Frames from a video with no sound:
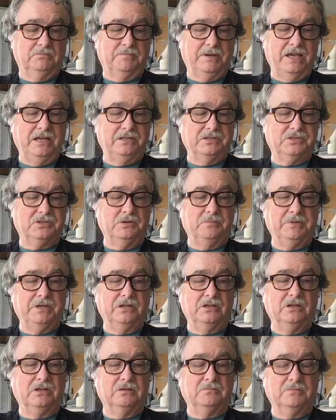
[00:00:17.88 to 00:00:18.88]
paint
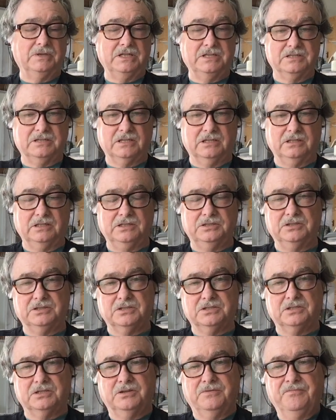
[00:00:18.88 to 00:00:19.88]
stripping gun basically,
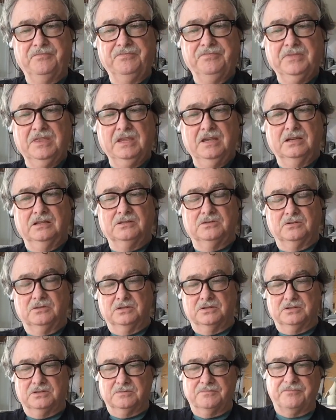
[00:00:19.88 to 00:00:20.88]
just to sort
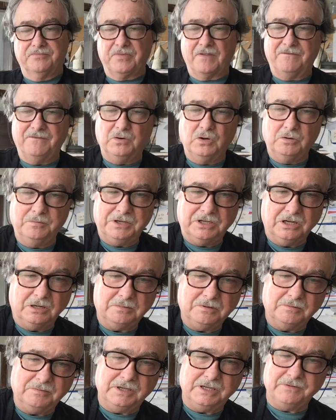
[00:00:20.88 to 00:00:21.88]
of firm it
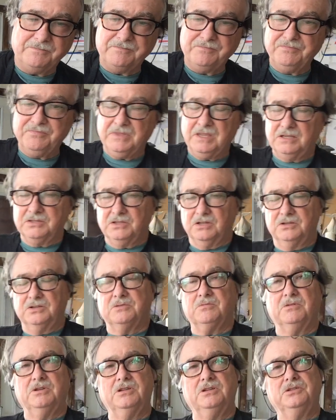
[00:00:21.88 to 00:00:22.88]
up a bit. So I
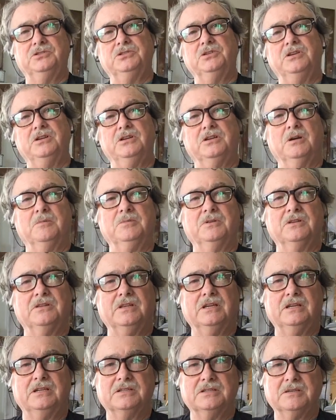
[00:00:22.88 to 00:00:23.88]
just wanted to show you a couple of
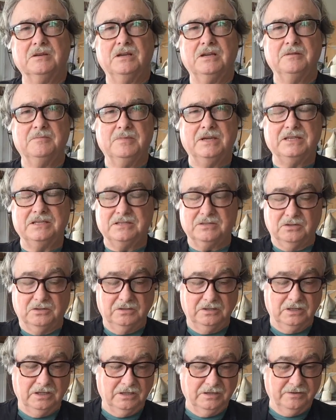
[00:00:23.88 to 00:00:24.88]
things based
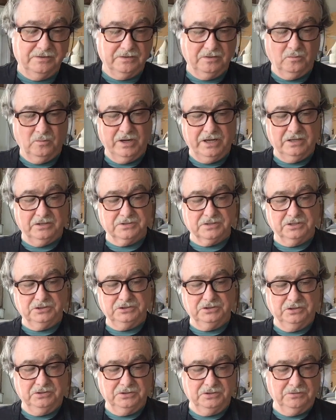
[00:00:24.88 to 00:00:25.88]
on the whales I
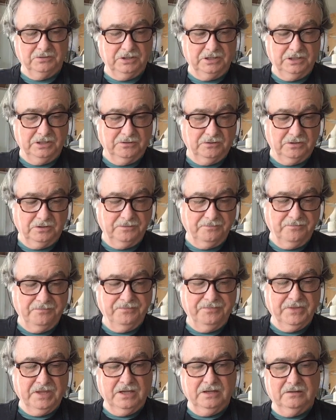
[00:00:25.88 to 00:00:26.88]
showed you earlier on.
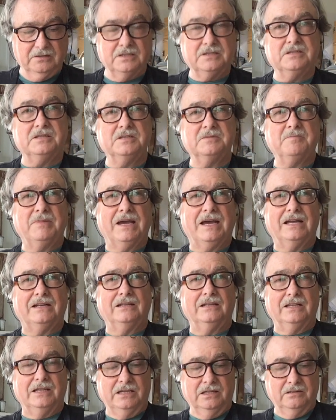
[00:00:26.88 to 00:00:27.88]
This is
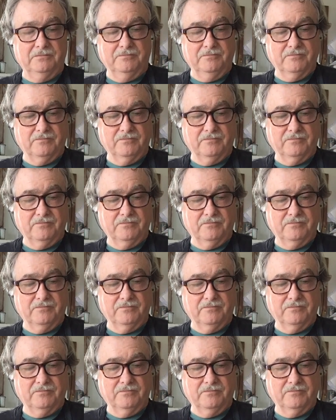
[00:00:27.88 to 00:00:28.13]
paddling